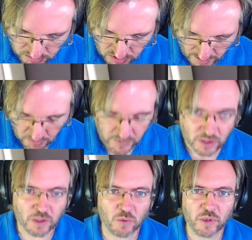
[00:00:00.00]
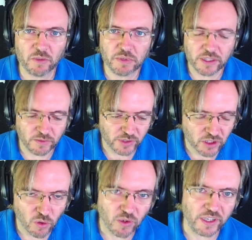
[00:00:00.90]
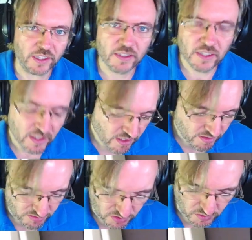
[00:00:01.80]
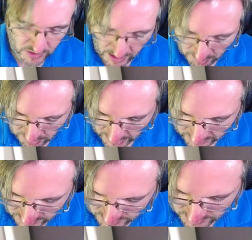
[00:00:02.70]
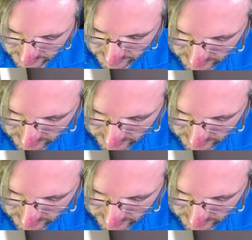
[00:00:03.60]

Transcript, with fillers: probably going to want to be recording through an iPad. This is